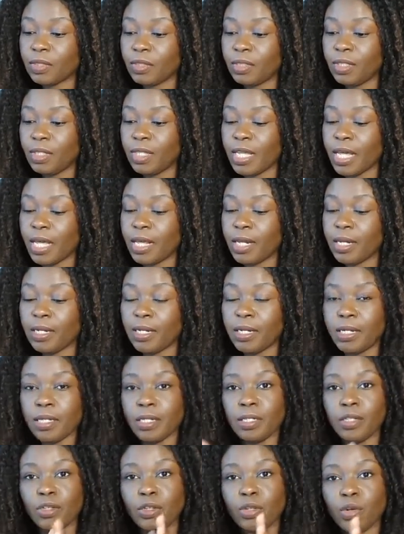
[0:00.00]
then,
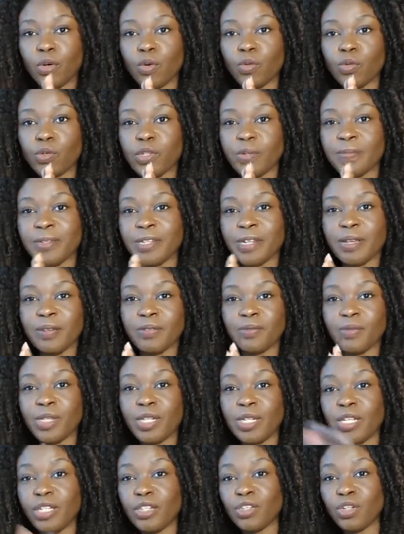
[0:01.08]
you know, sometimes
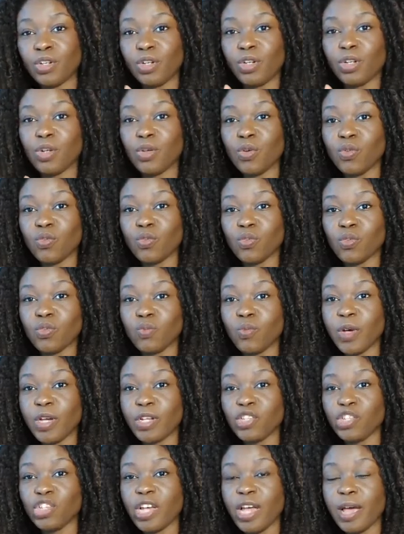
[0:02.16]
we need to close
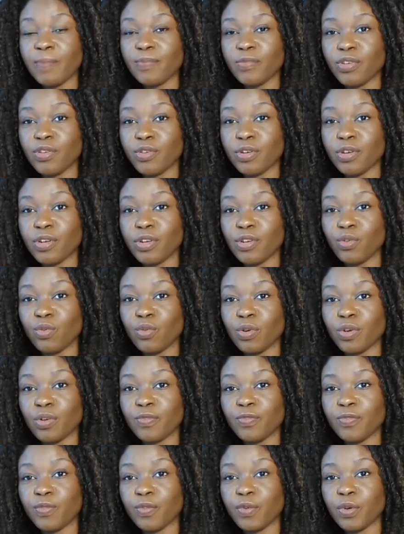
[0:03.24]
one chapter in
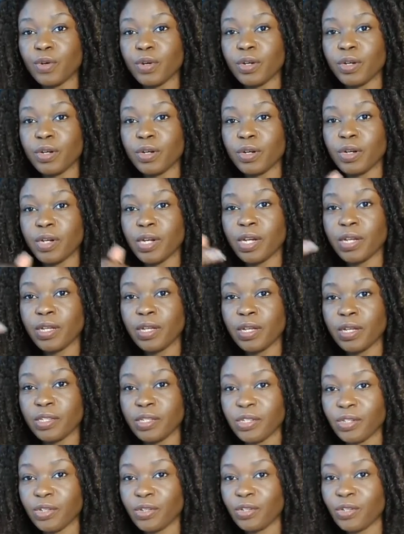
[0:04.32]
order for
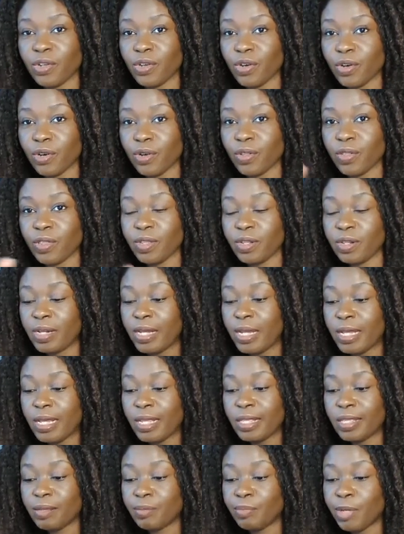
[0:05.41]
us to turn
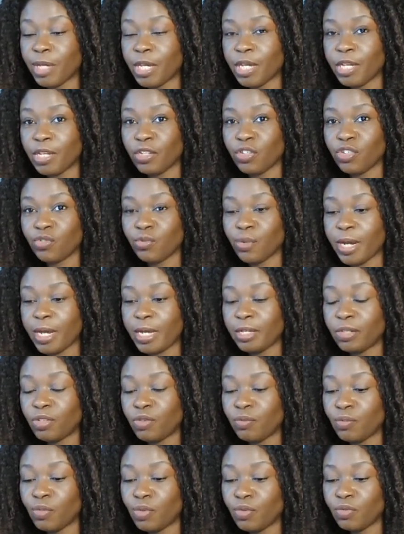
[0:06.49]
the page, right?
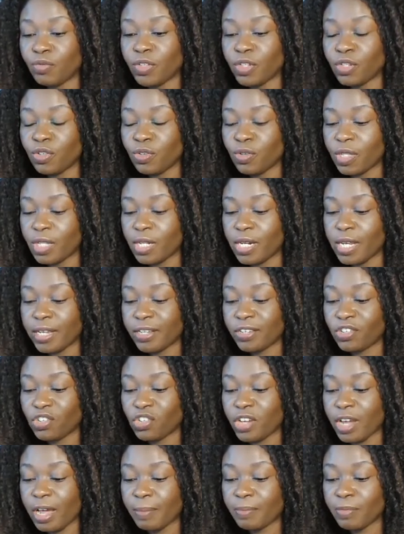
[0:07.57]
To move into the next
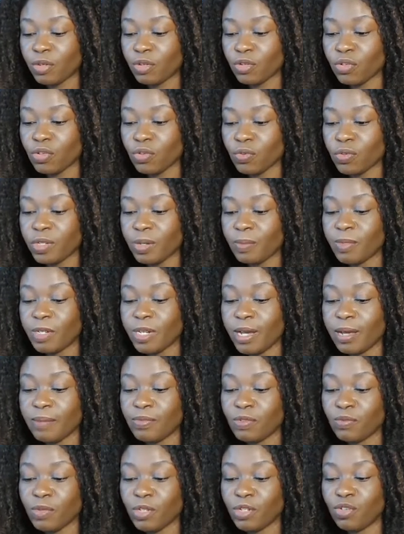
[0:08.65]
chapter. So
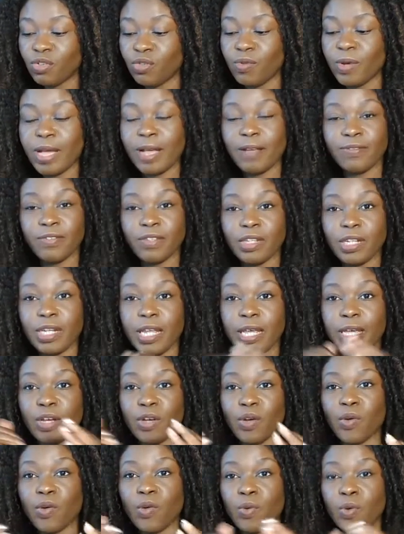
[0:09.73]
sometimes we do have to
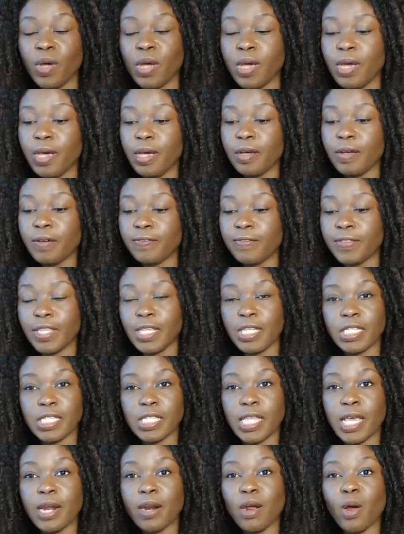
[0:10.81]
let go of
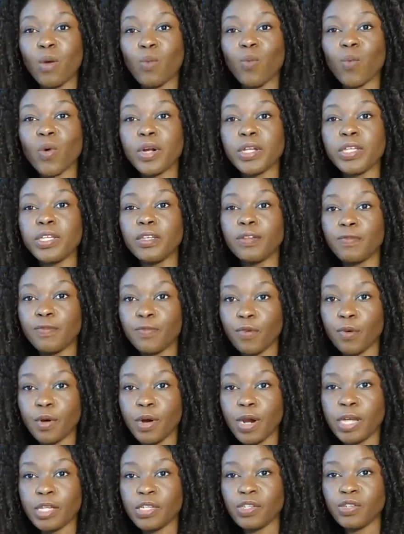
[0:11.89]
things that aren't working
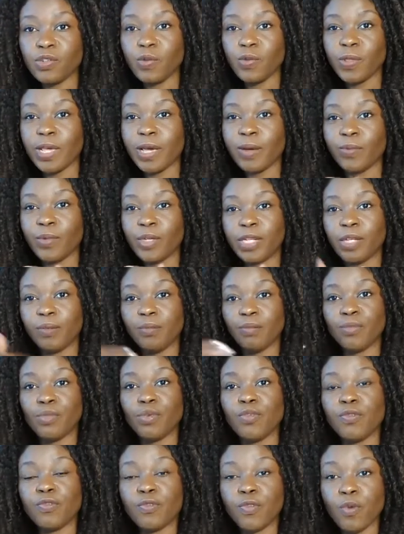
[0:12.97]
for us so that we can
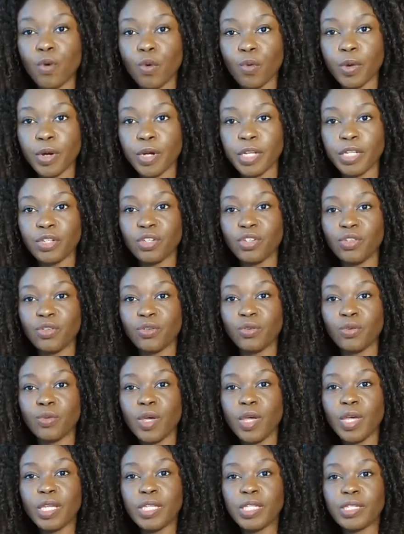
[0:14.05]
move forward into
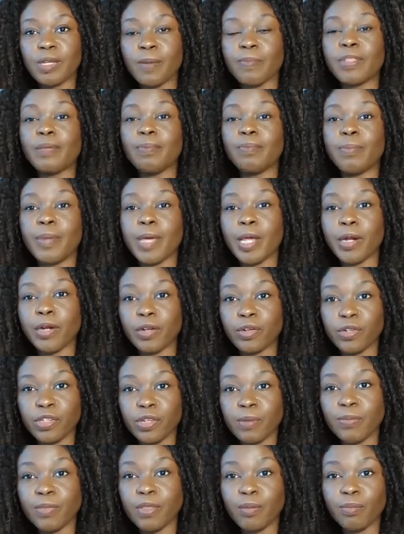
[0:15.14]
something better,
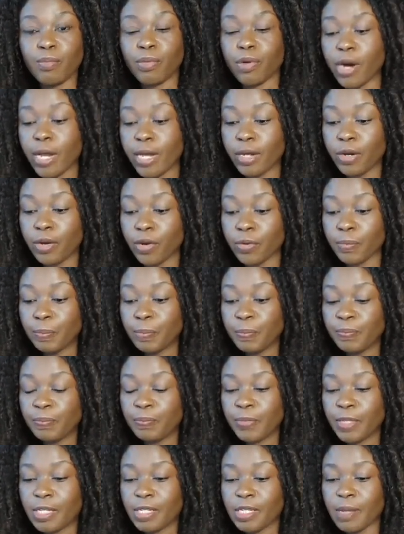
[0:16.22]
something brighter,
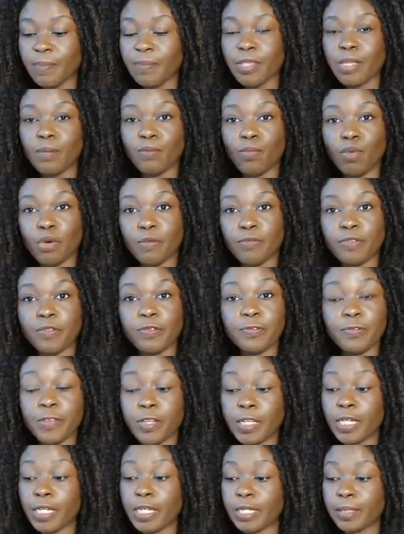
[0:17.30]
something more
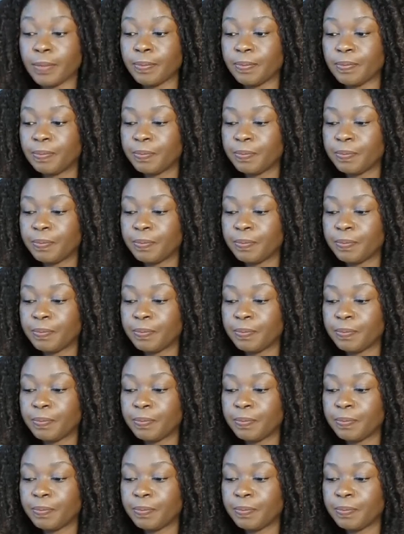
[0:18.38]
fulfilling.